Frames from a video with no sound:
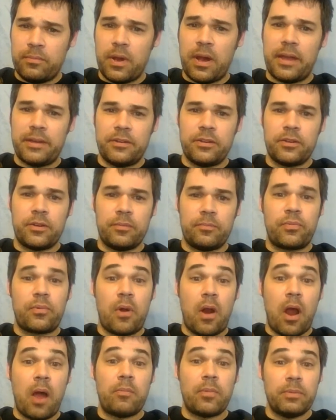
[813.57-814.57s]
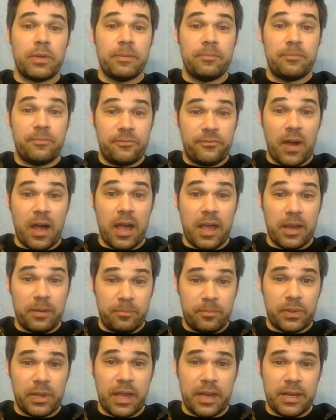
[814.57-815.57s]
but you could probably find
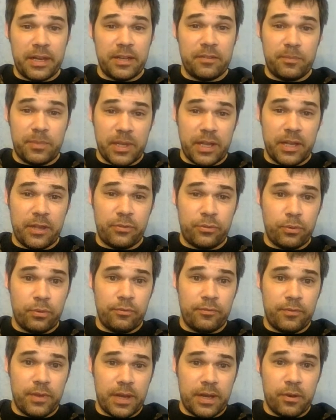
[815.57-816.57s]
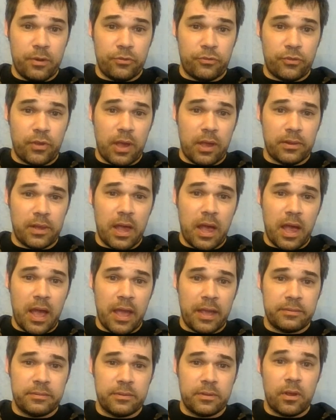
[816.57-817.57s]
plenty of playthrough videos
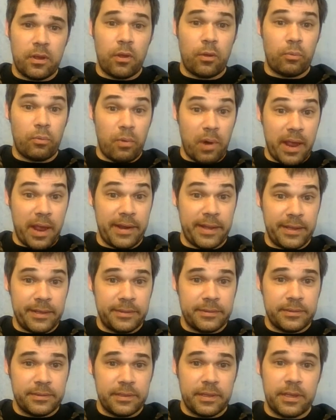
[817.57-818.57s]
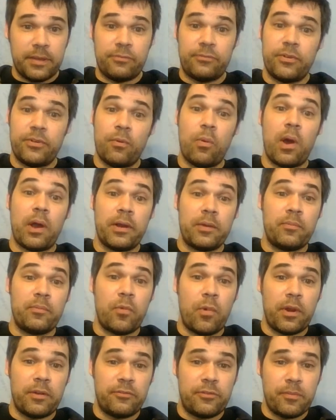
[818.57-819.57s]
online already if you wanted
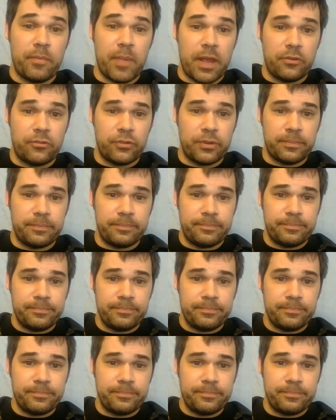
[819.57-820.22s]
more information.